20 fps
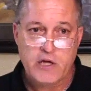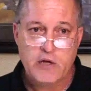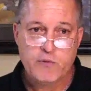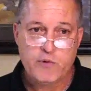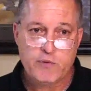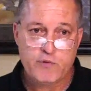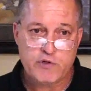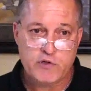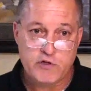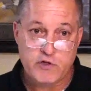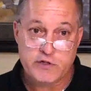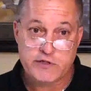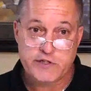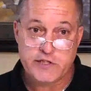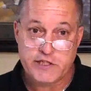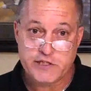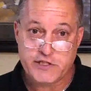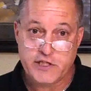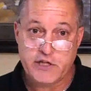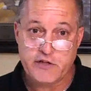we would have looked at
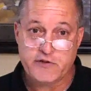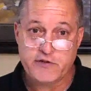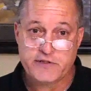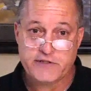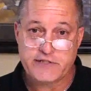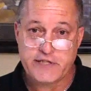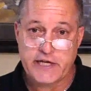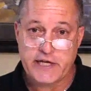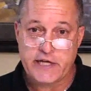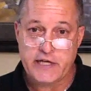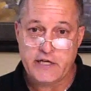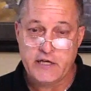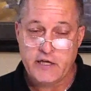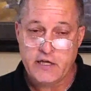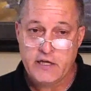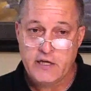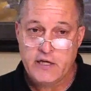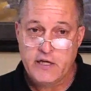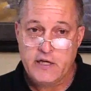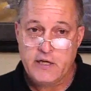each other and said,
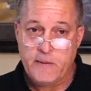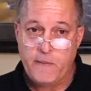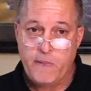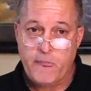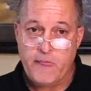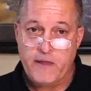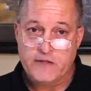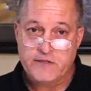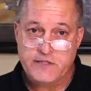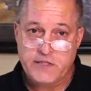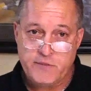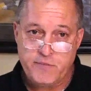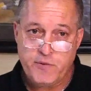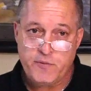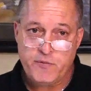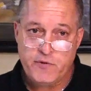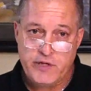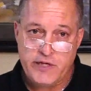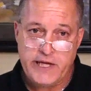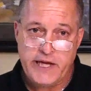Is he
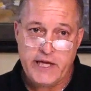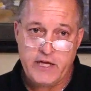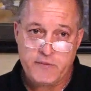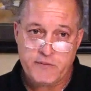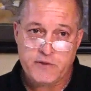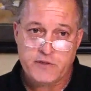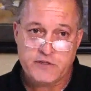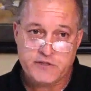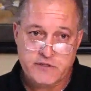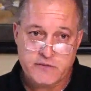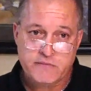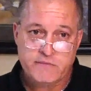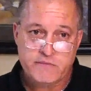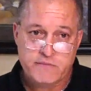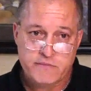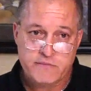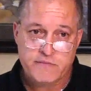promoting cannibalism?